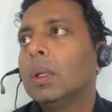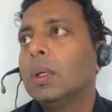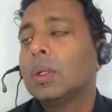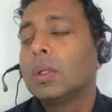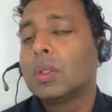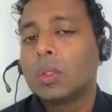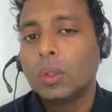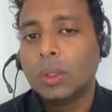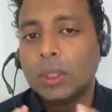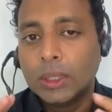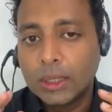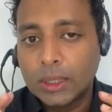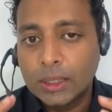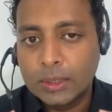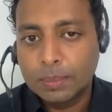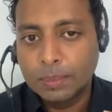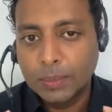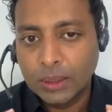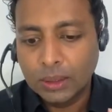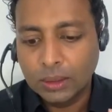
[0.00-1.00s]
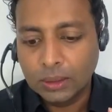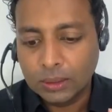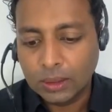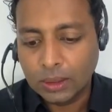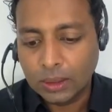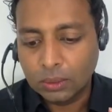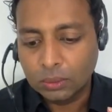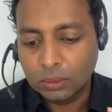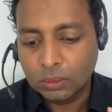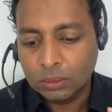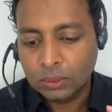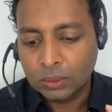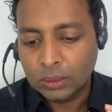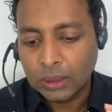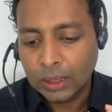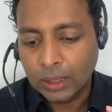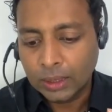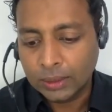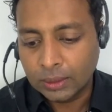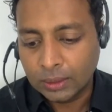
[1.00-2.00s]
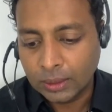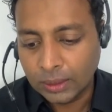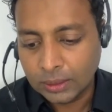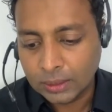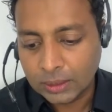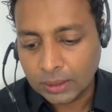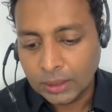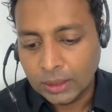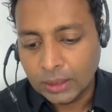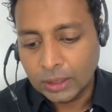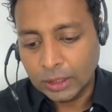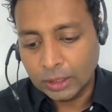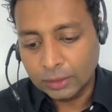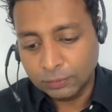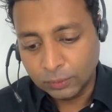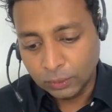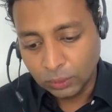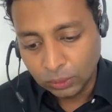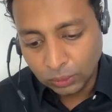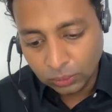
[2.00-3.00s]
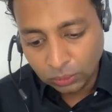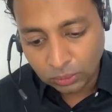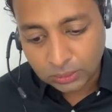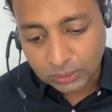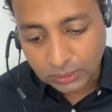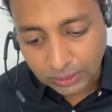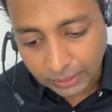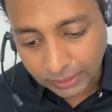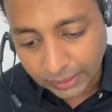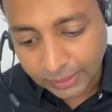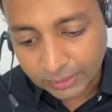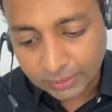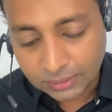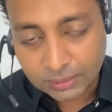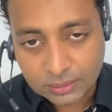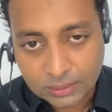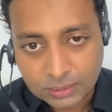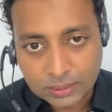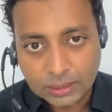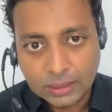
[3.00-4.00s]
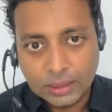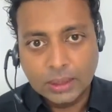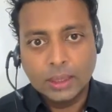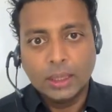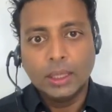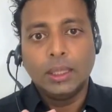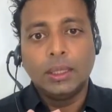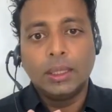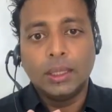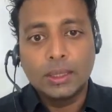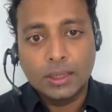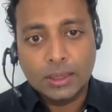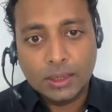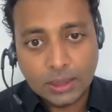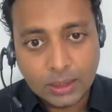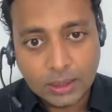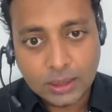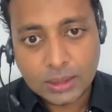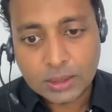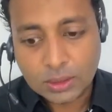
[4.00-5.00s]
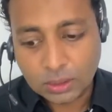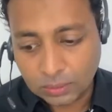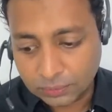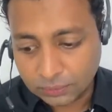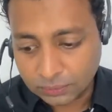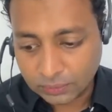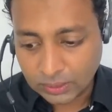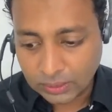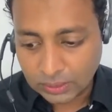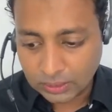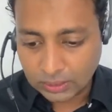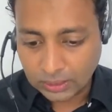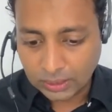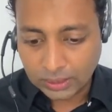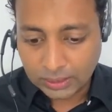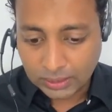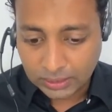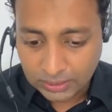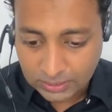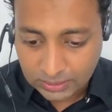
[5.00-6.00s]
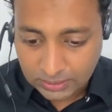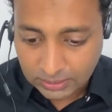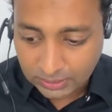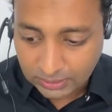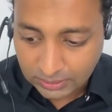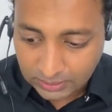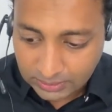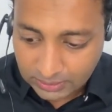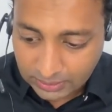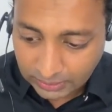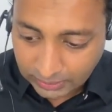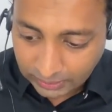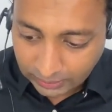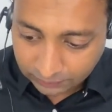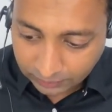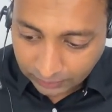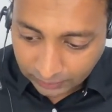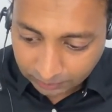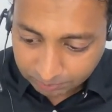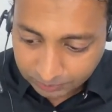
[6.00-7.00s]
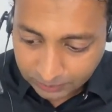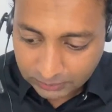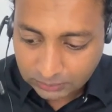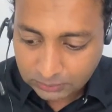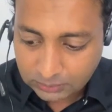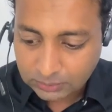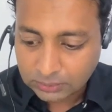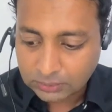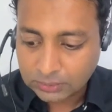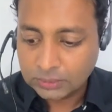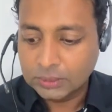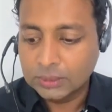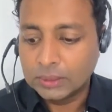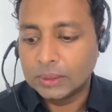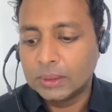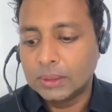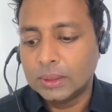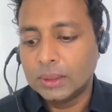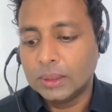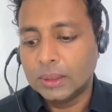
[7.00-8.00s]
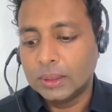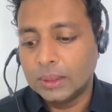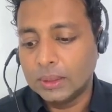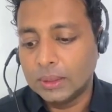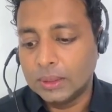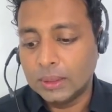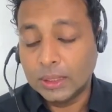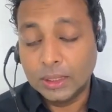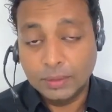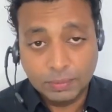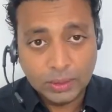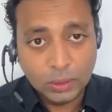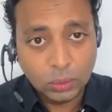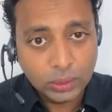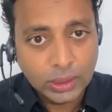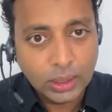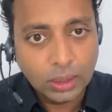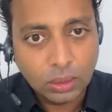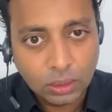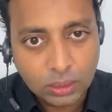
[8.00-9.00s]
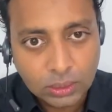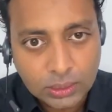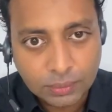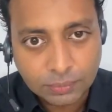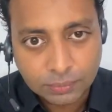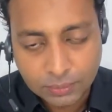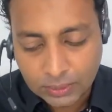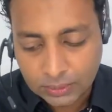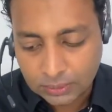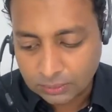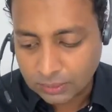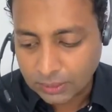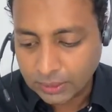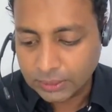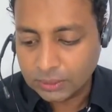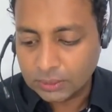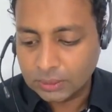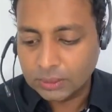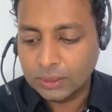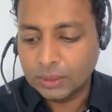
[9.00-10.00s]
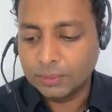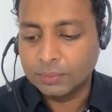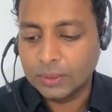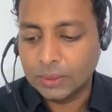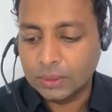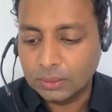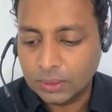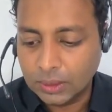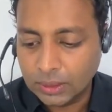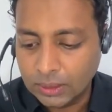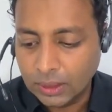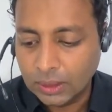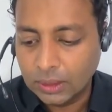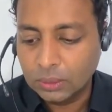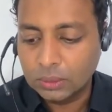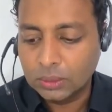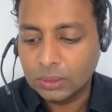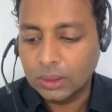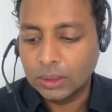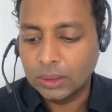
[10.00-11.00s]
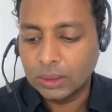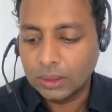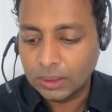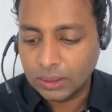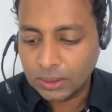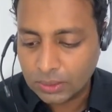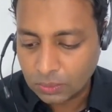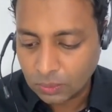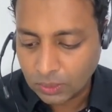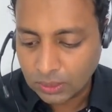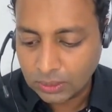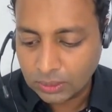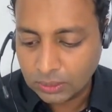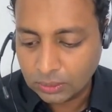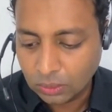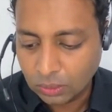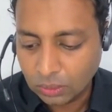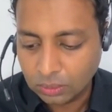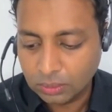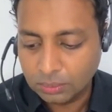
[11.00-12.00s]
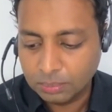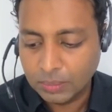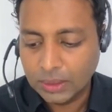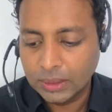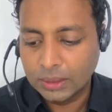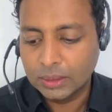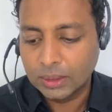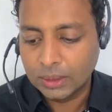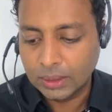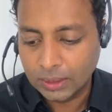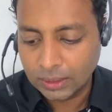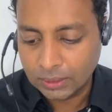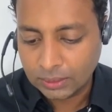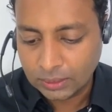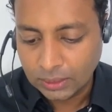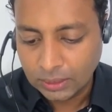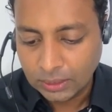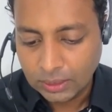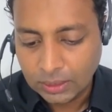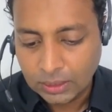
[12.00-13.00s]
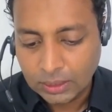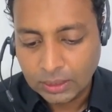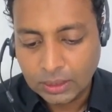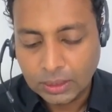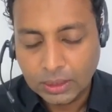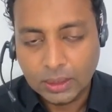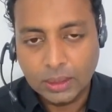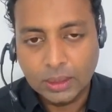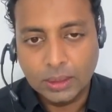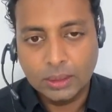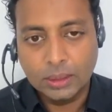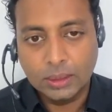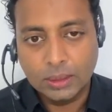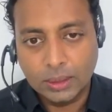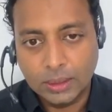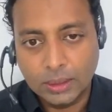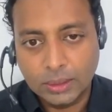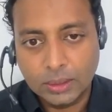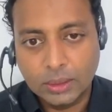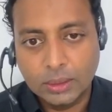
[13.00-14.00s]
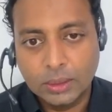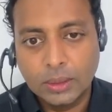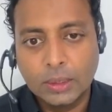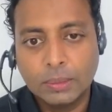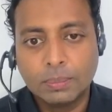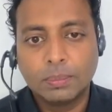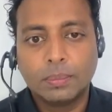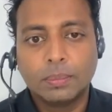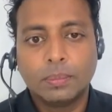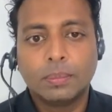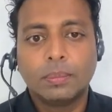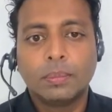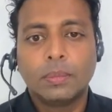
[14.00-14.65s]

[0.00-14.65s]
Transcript: uh, so this middle ground I think if you look at the series of uh, incidents that have happened uh, even though they are all different right different Ridout, uh, Iswaran, Hot mic and the relationship